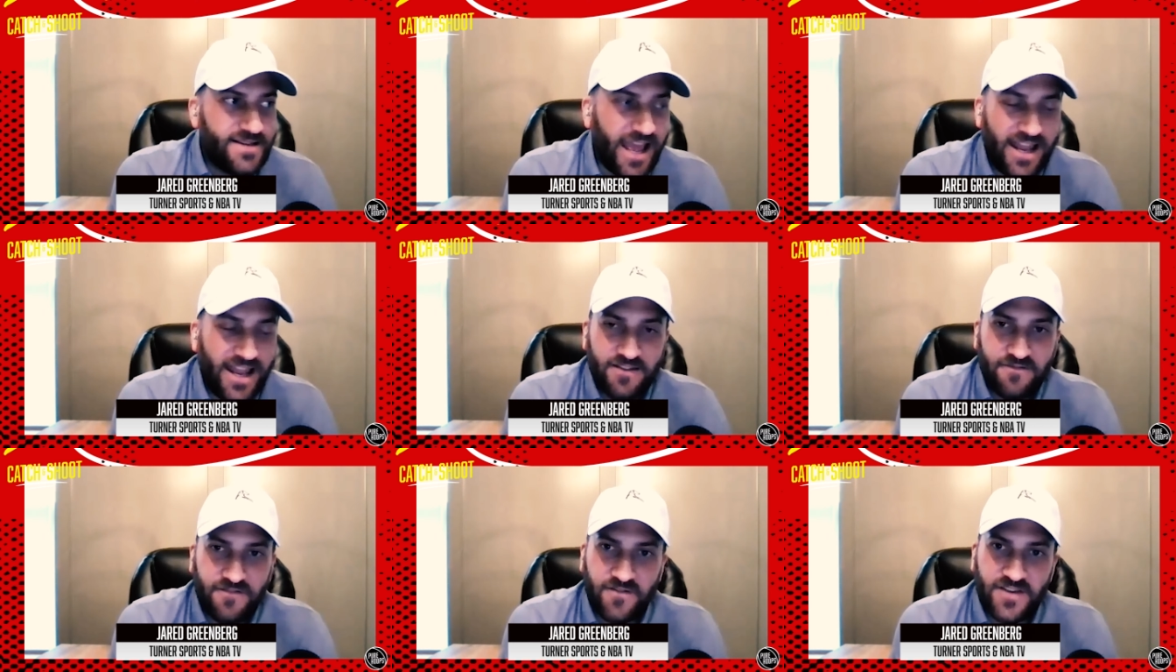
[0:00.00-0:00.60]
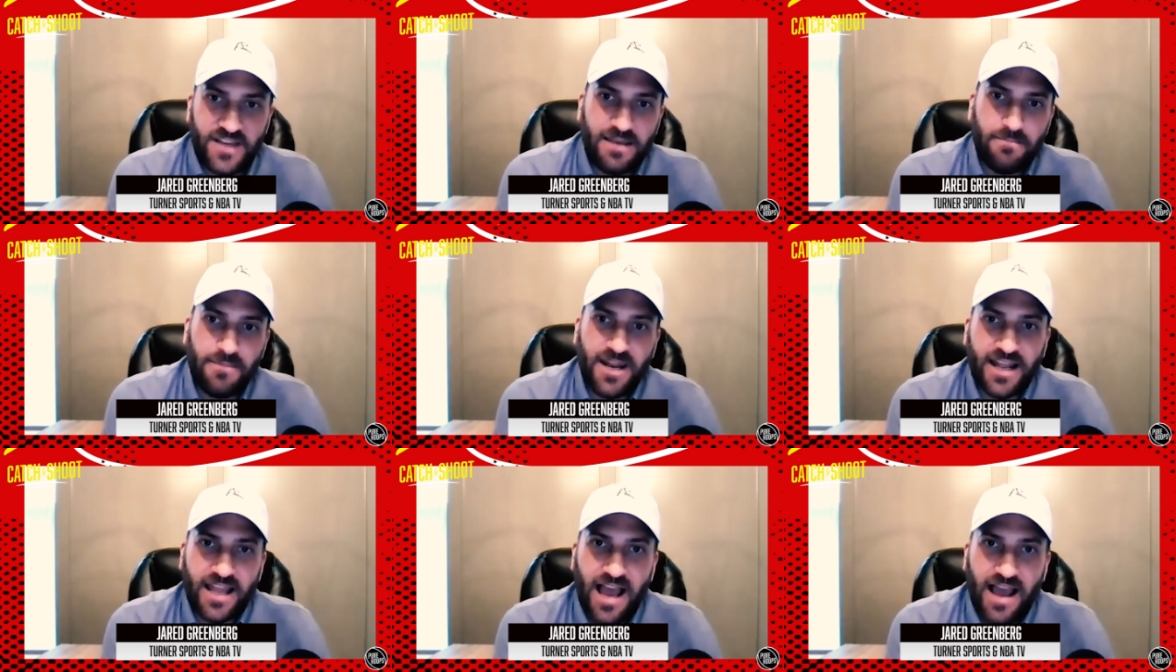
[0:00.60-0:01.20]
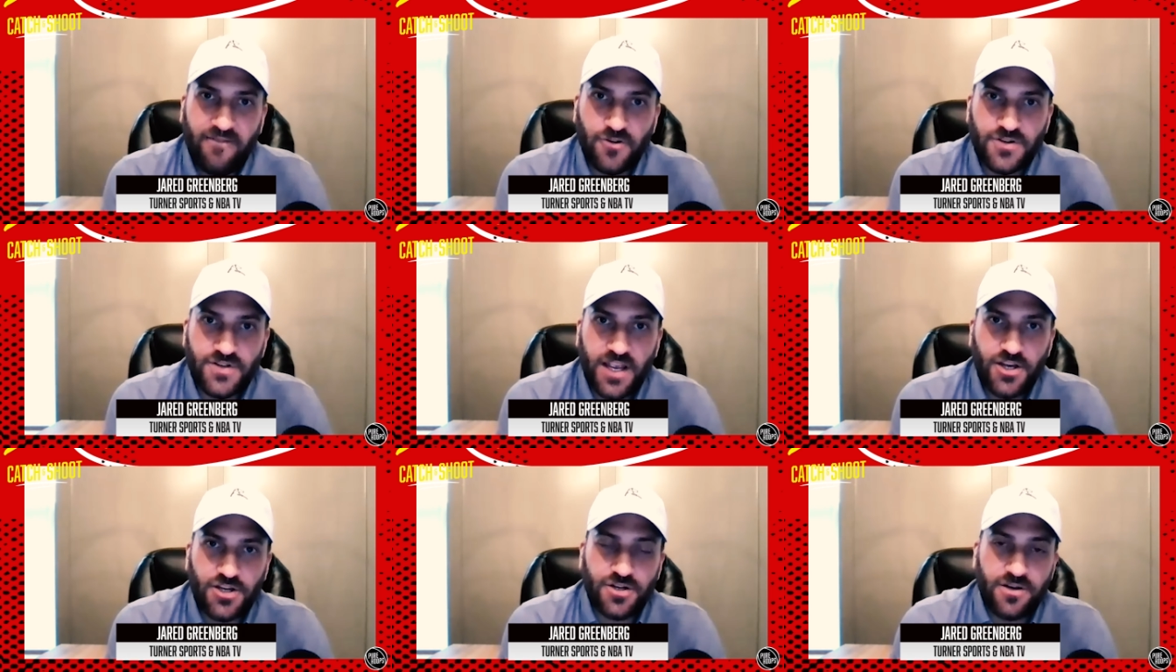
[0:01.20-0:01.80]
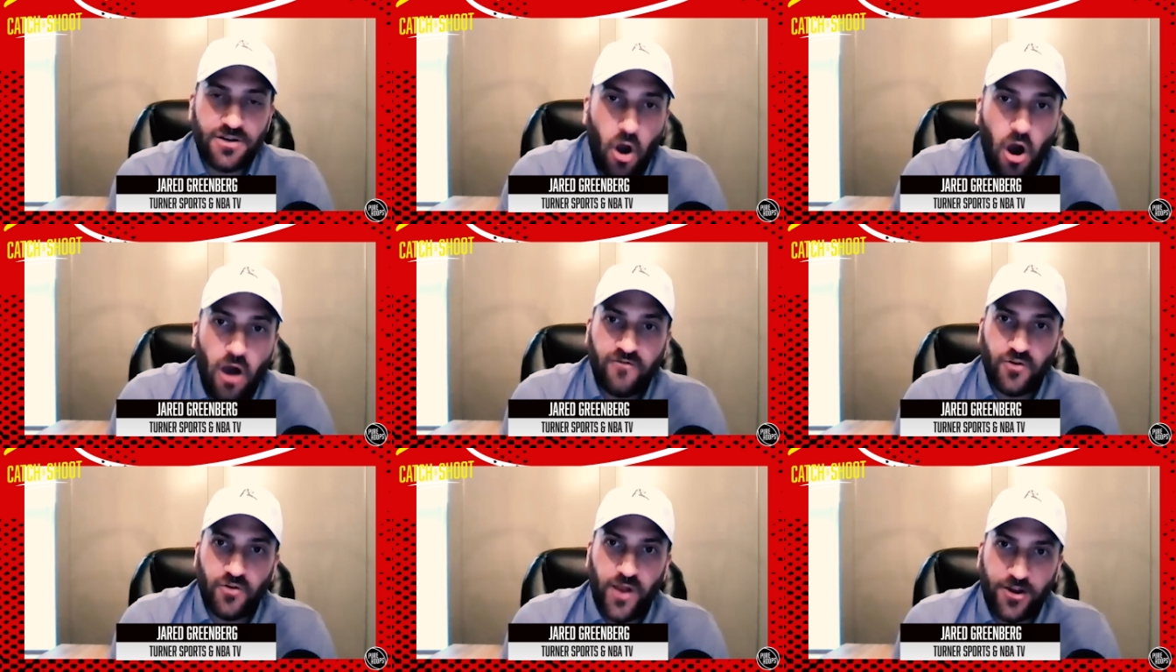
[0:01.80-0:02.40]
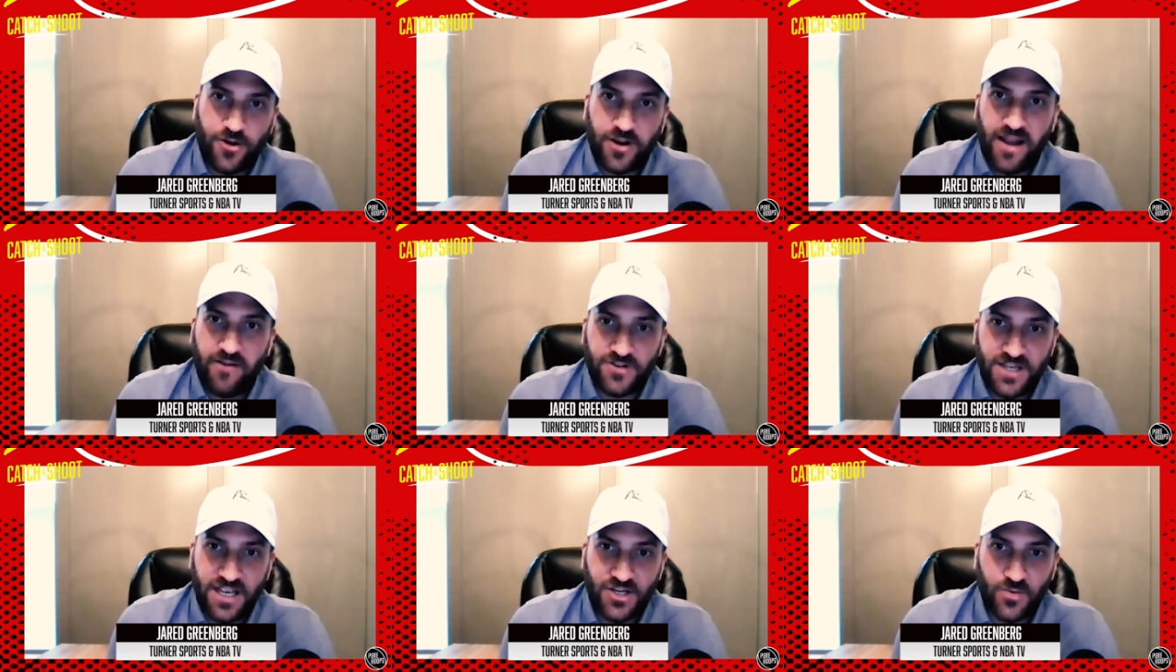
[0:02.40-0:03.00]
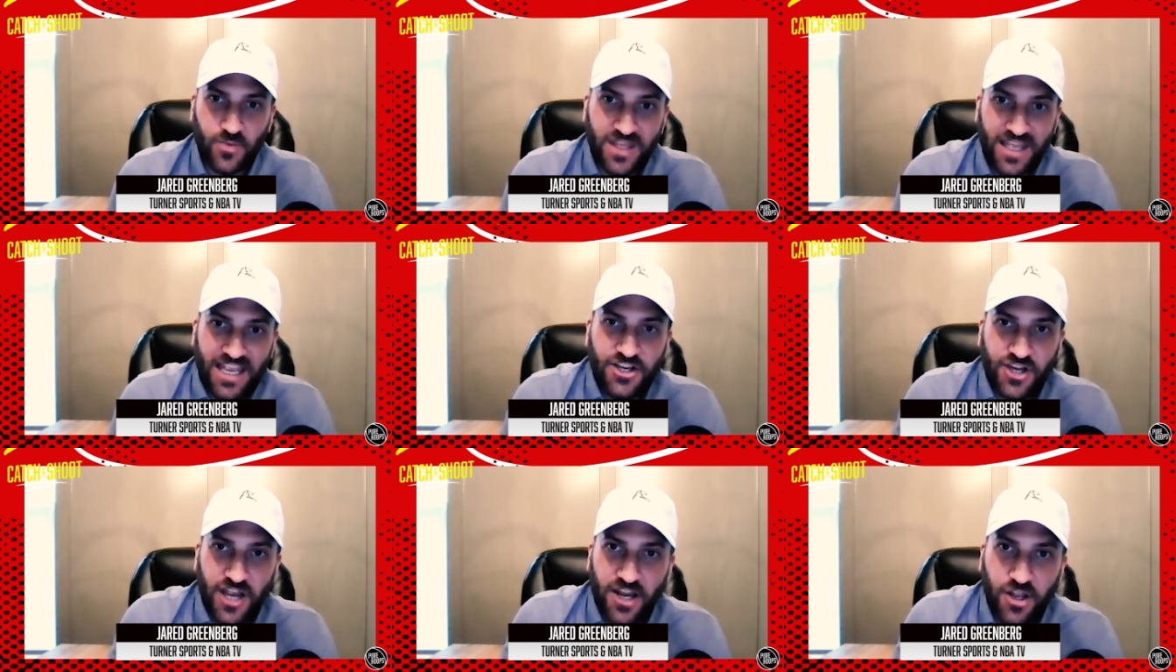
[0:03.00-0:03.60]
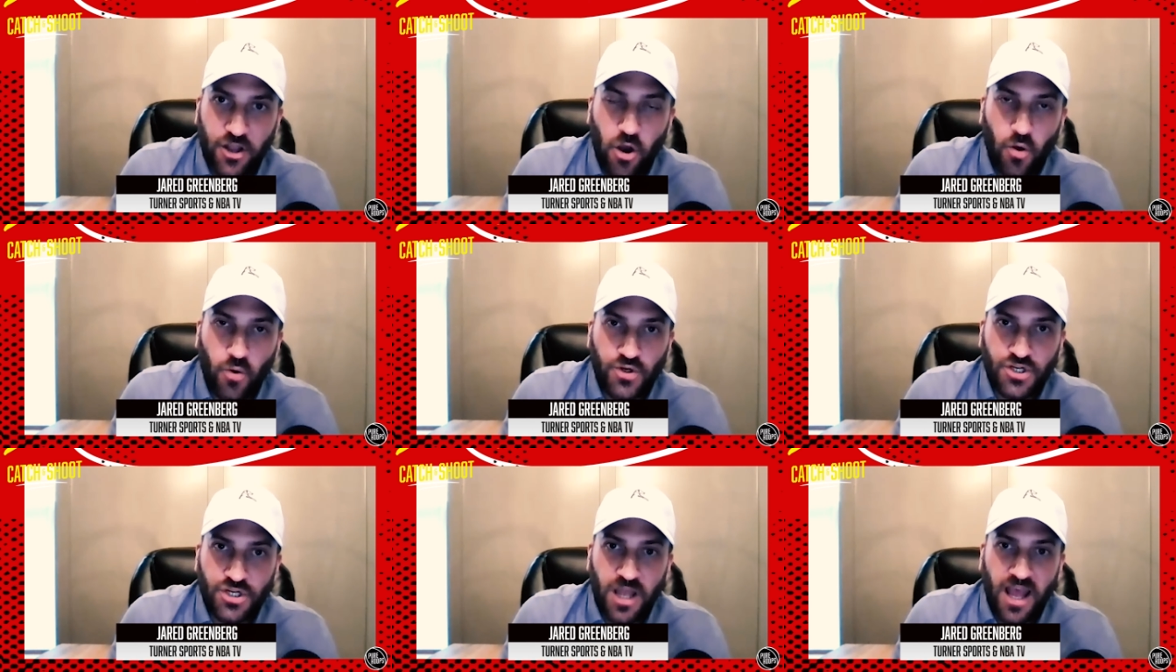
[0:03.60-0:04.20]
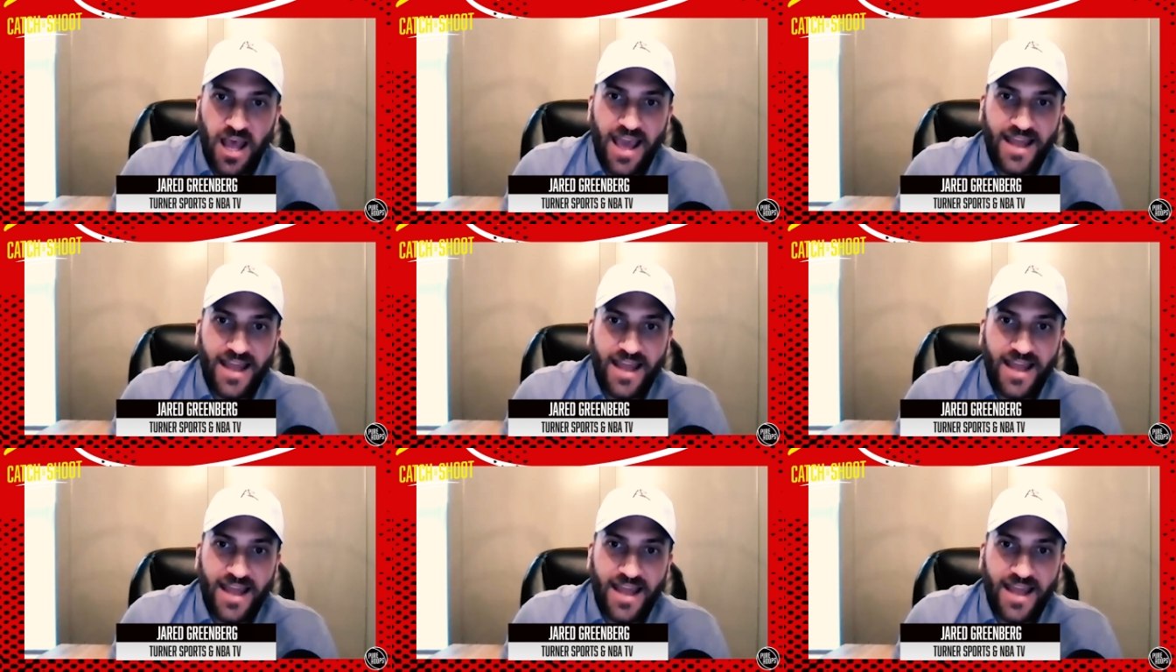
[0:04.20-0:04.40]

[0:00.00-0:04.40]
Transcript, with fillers: 10 to 15 minute conversation, off the record conversation with each head coach.